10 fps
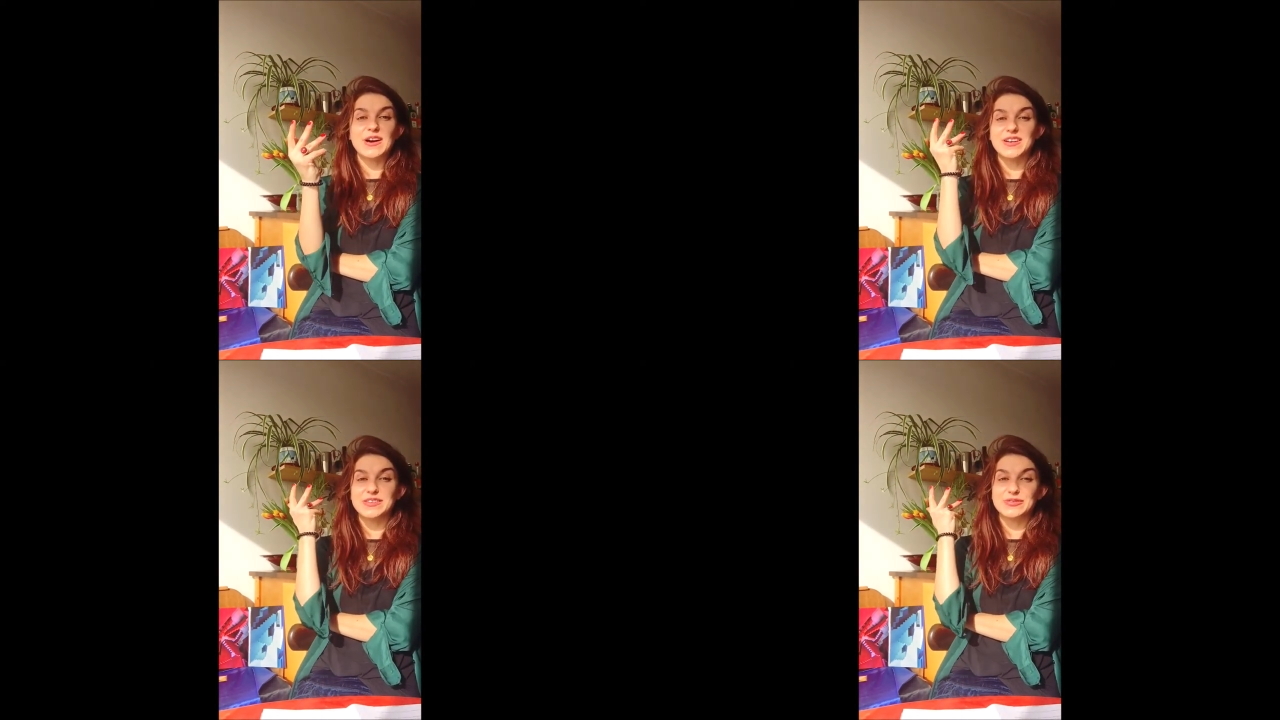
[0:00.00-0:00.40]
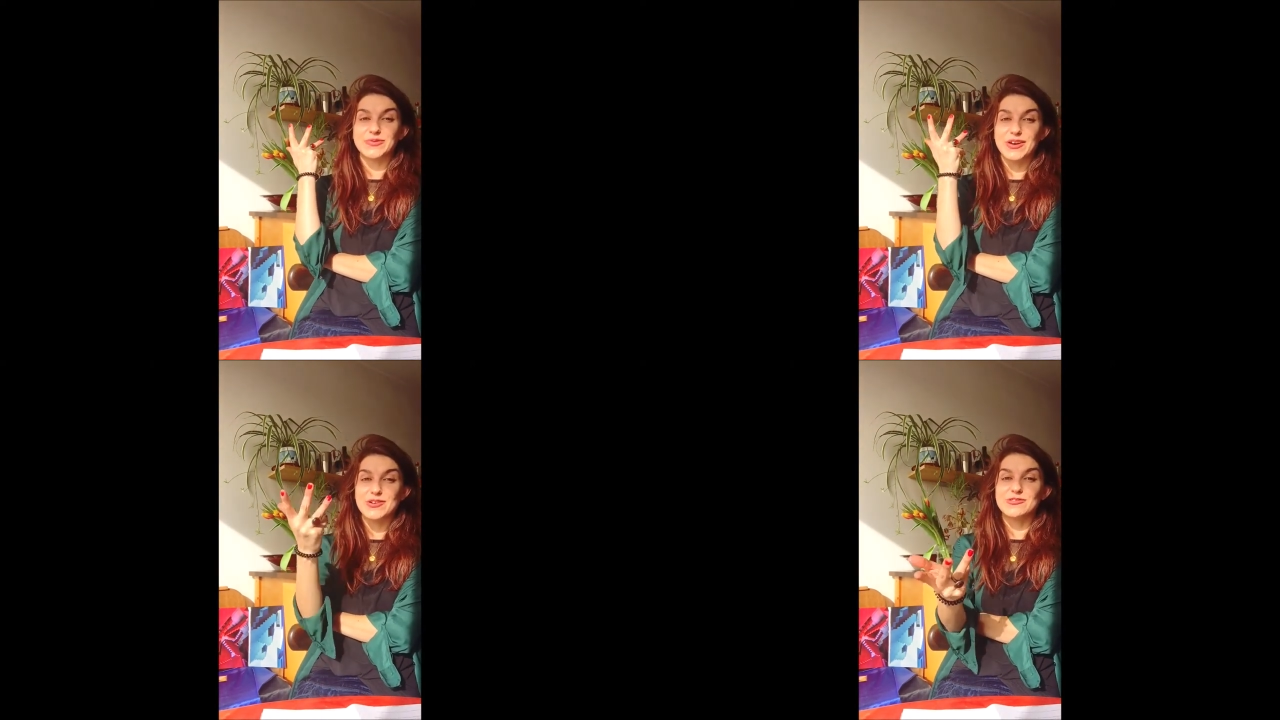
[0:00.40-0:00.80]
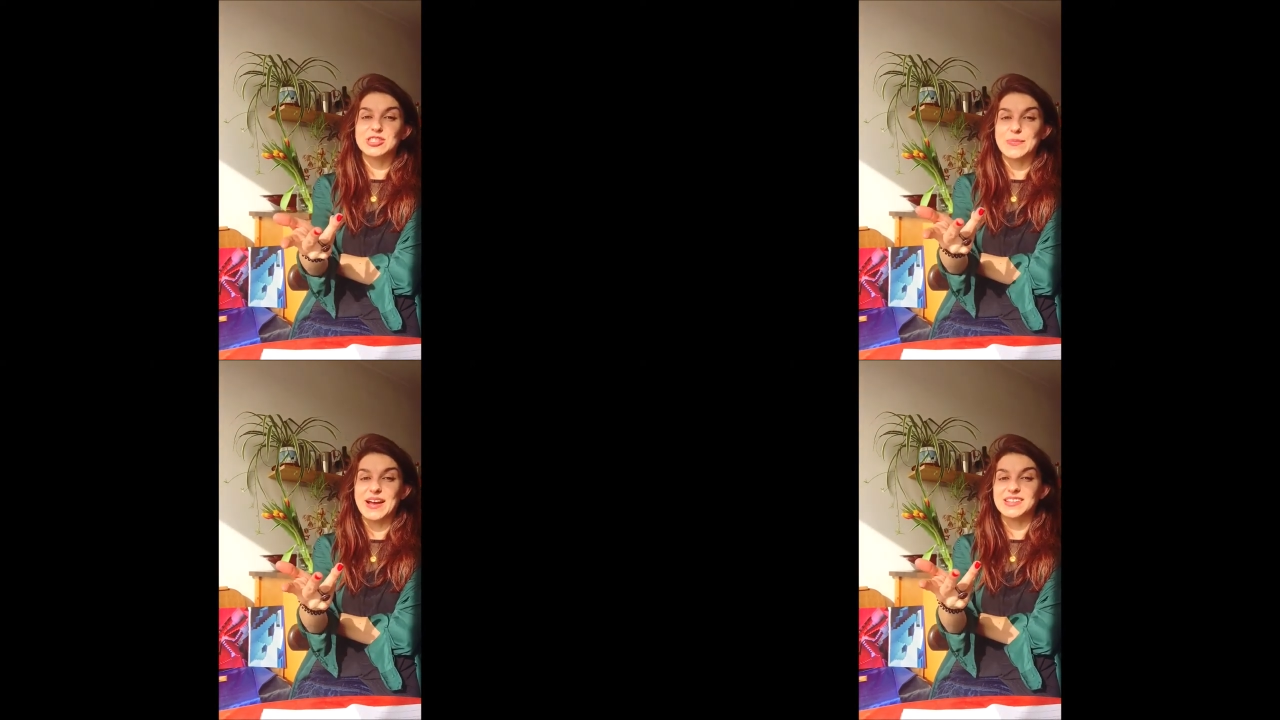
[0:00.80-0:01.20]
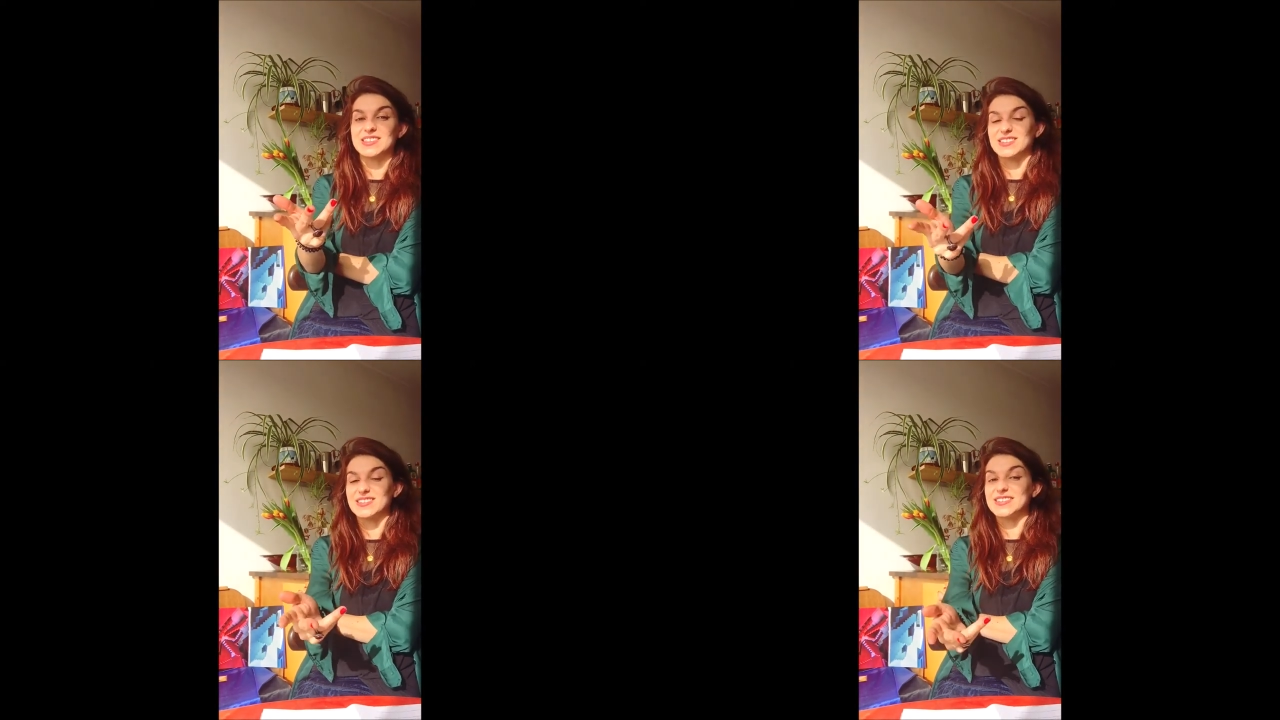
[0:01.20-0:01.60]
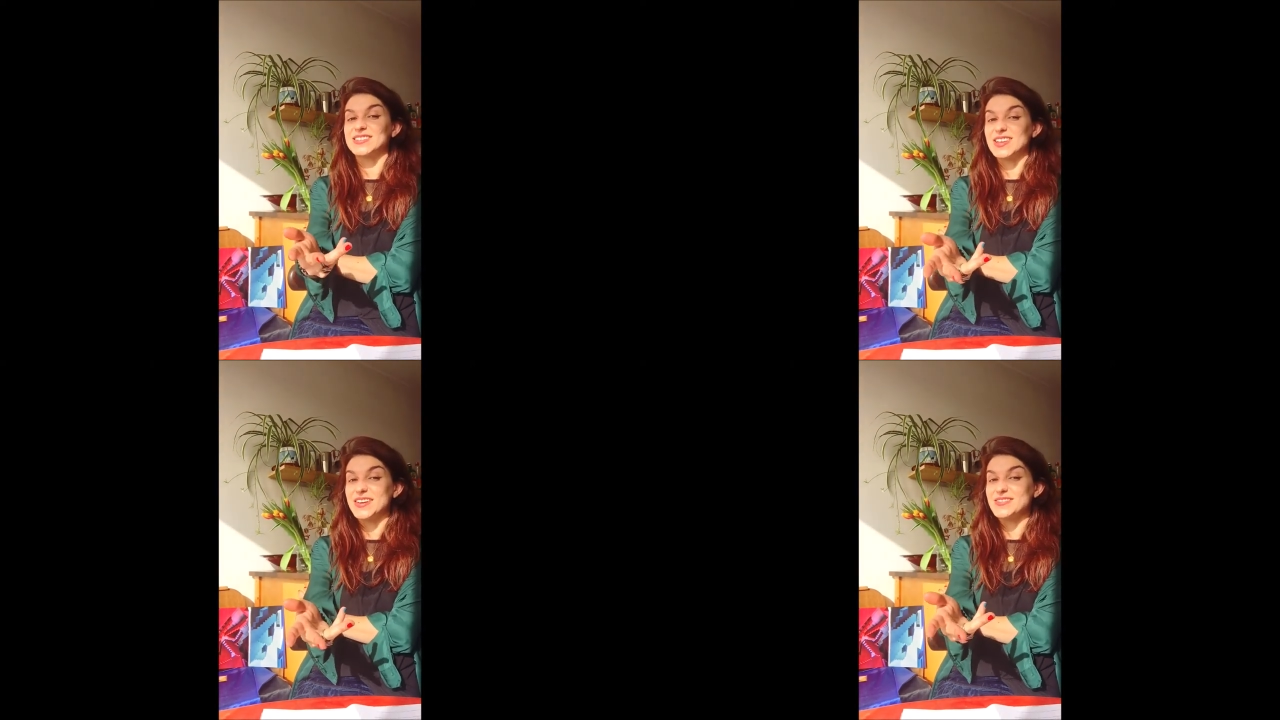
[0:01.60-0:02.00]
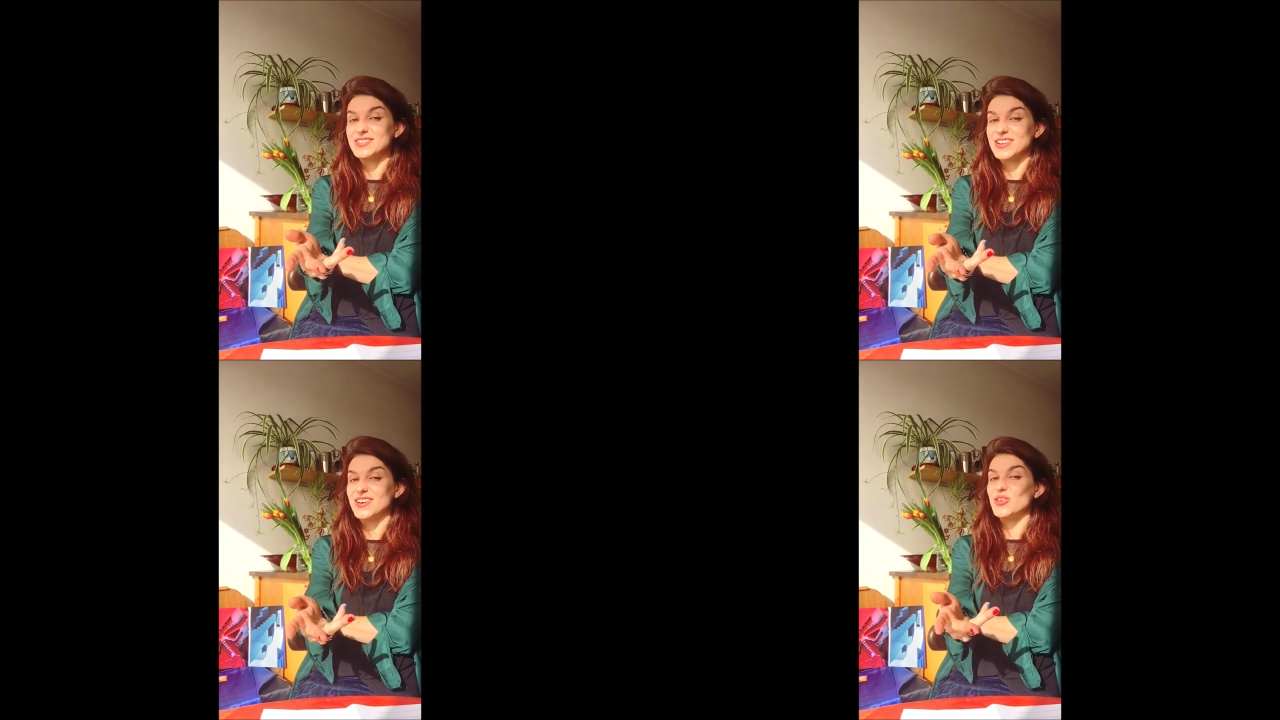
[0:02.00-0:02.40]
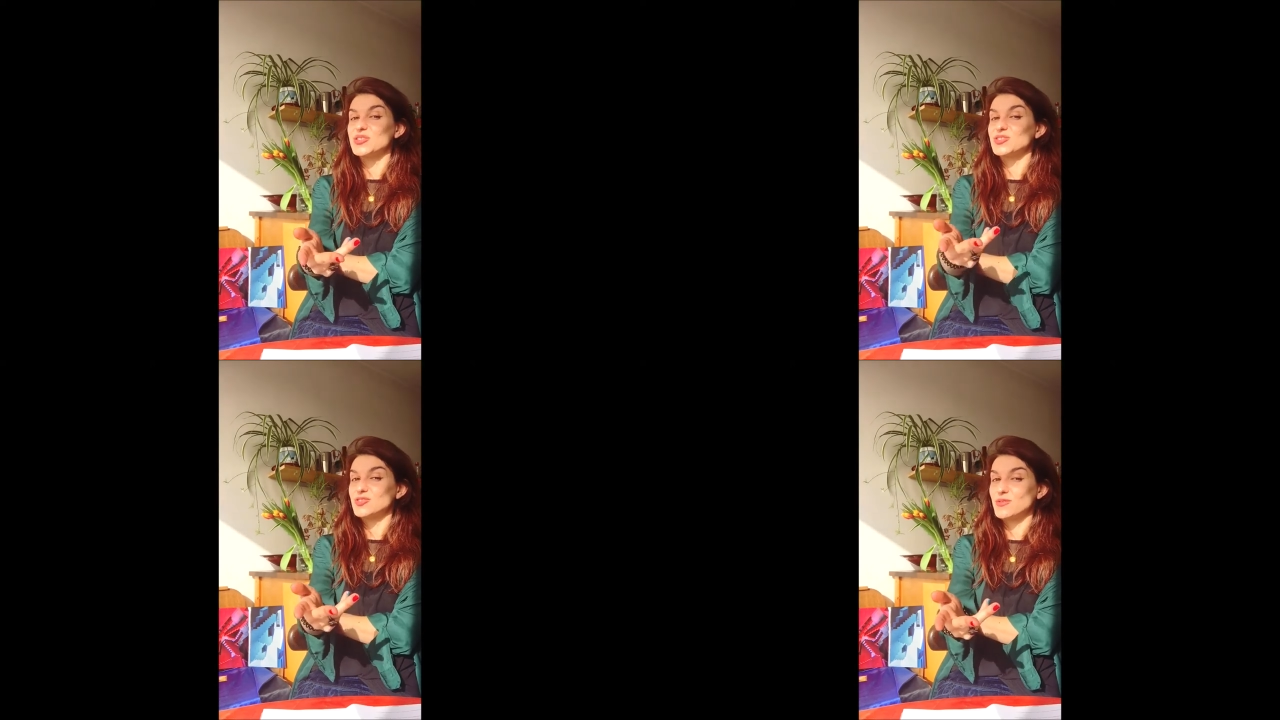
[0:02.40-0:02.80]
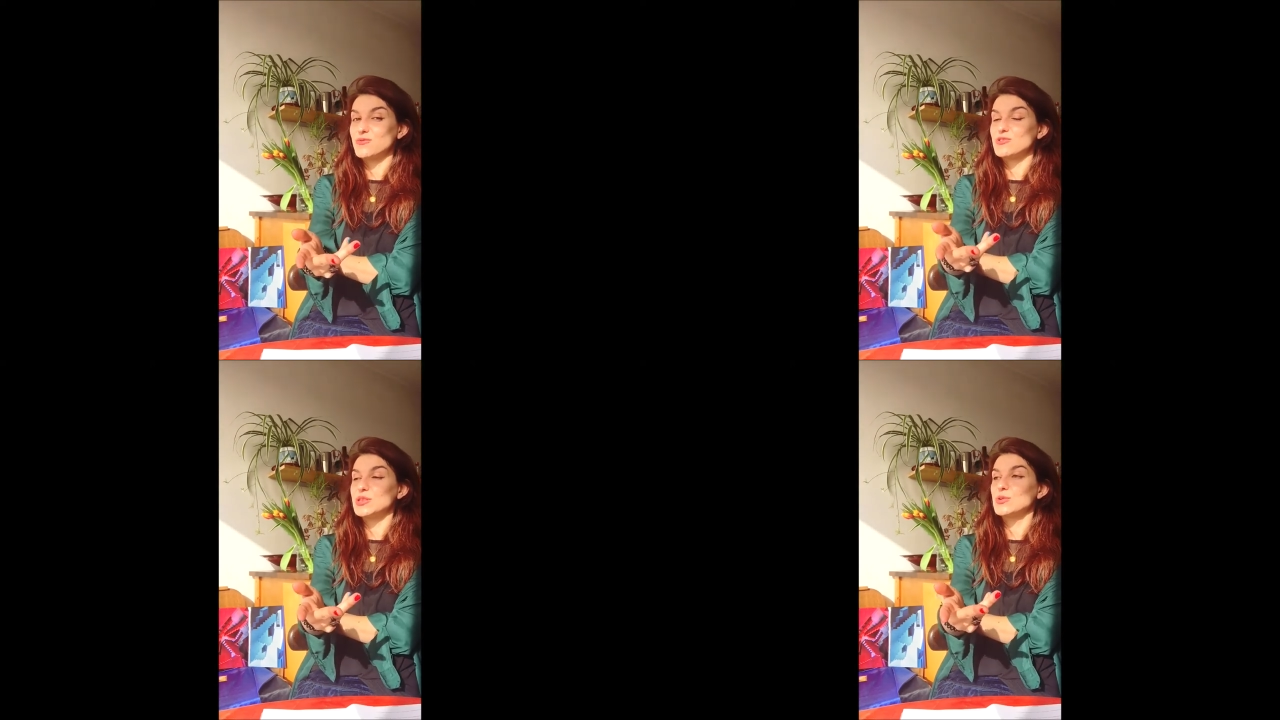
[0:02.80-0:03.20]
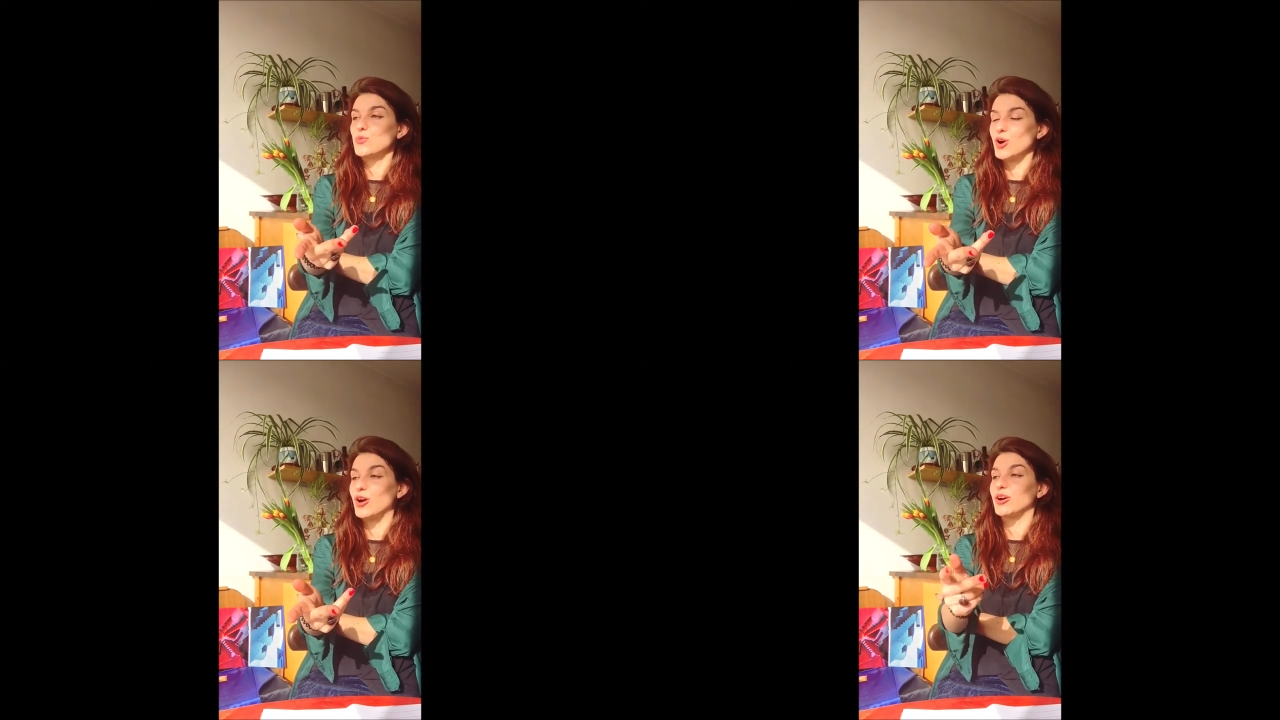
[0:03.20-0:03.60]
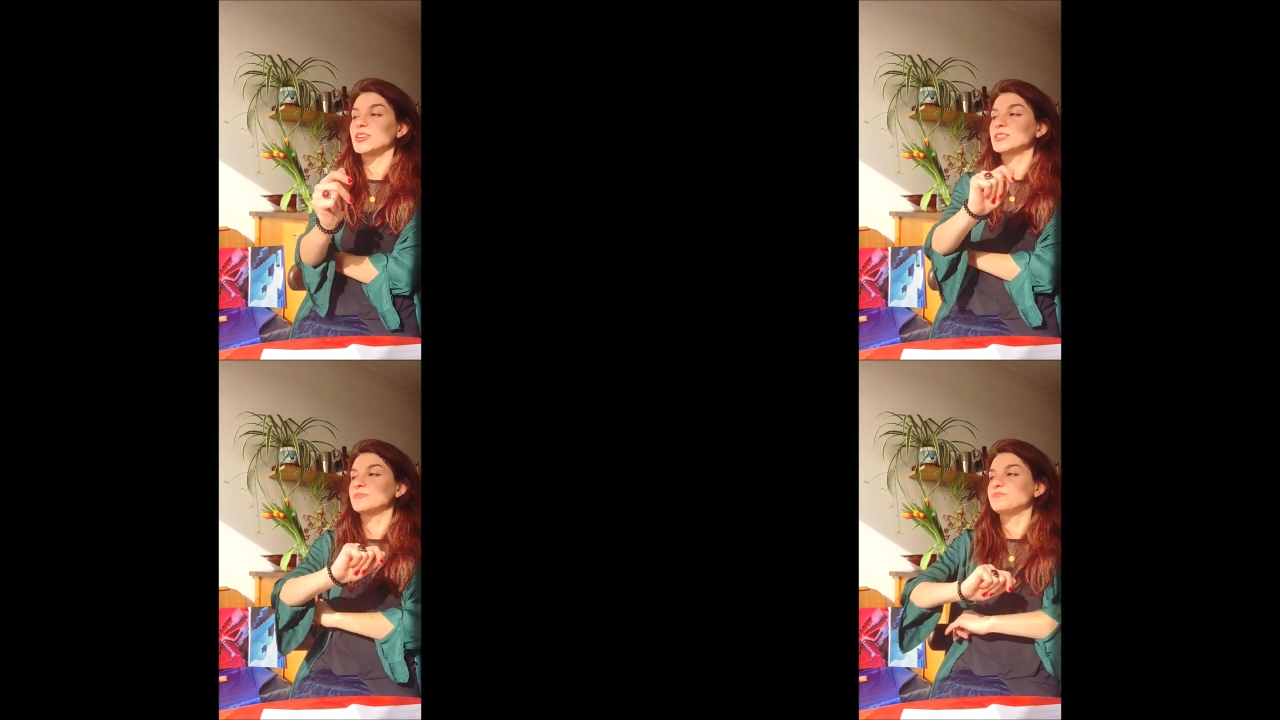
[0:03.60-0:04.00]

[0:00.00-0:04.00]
and he's very respected and it sounds like all his stuff really worked.